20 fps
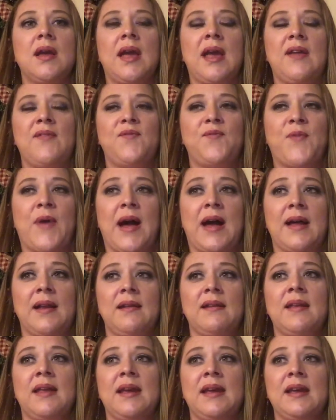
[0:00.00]
and
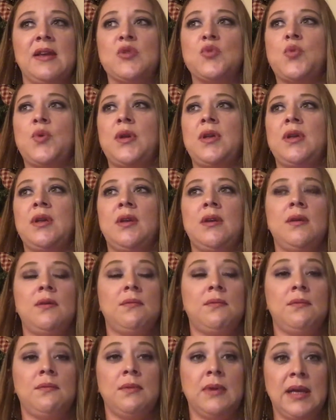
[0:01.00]
find things when you
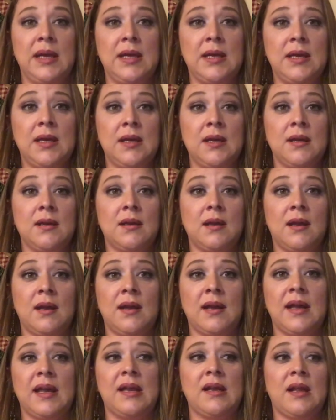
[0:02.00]
need it.
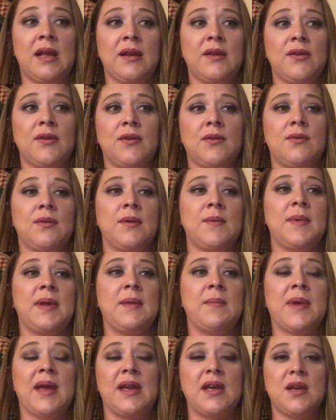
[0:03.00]
And ain't like you're going to
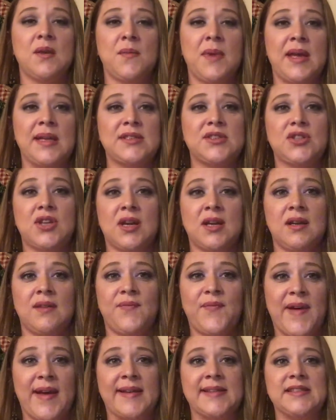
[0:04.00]
be making a mess trying to
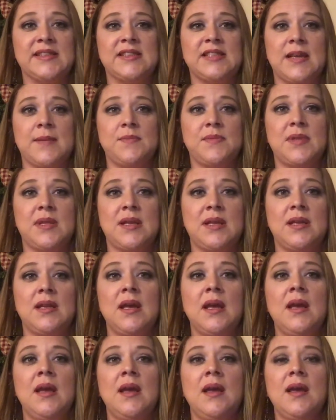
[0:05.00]
find something.
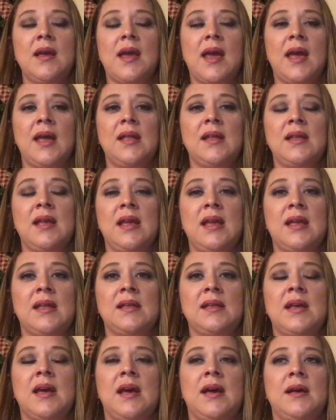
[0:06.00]
And
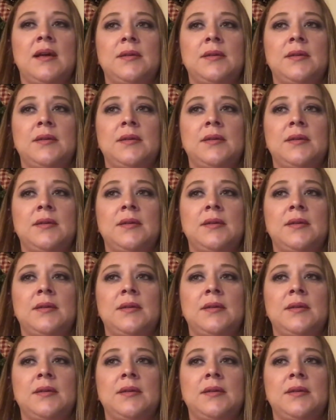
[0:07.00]
then